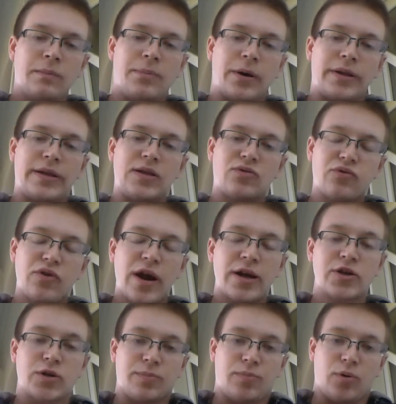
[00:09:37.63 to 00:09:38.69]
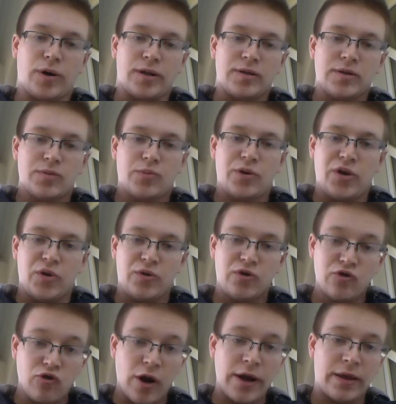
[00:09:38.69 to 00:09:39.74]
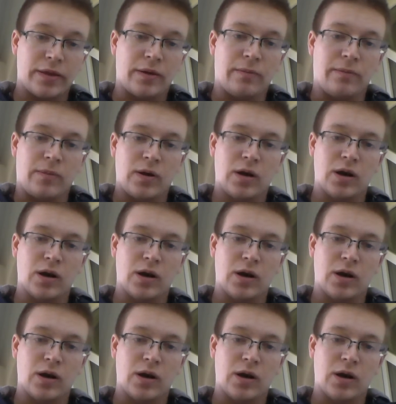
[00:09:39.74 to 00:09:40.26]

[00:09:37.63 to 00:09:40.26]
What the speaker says: But these fracture points, when you strike them,